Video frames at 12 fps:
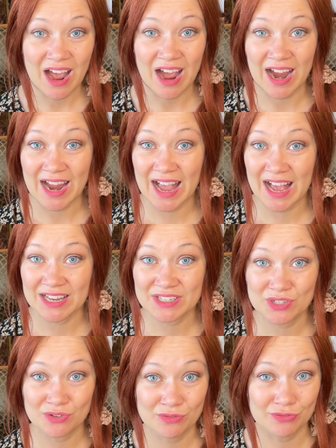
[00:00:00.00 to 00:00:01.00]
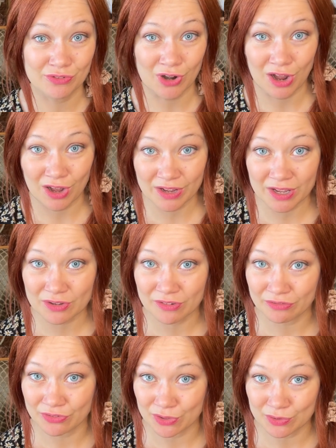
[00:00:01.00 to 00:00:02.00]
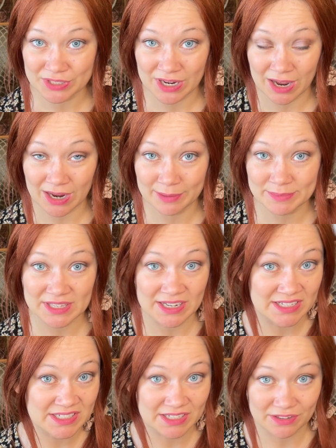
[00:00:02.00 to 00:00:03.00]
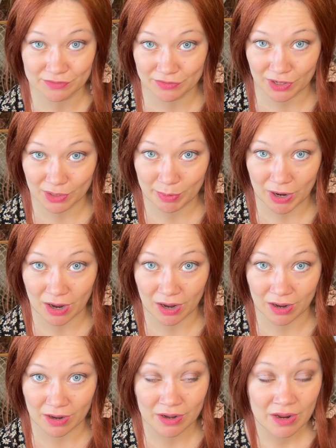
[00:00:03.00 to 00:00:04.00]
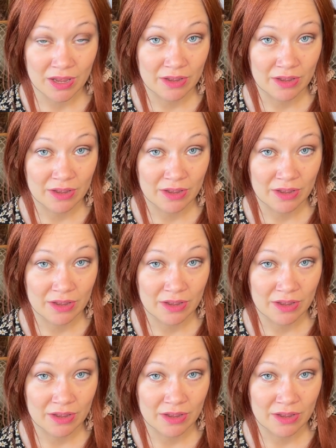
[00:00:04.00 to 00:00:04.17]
I had to frog a few times and it didn't fall apart.